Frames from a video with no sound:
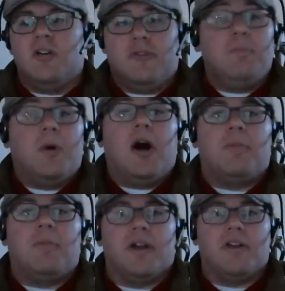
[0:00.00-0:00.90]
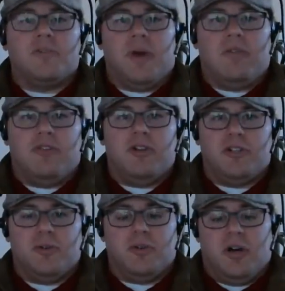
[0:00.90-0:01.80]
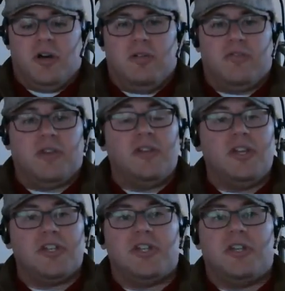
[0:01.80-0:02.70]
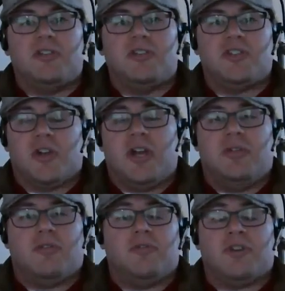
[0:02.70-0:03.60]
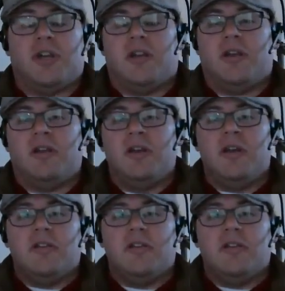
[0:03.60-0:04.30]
football players by virtue of conditioning, strength, training,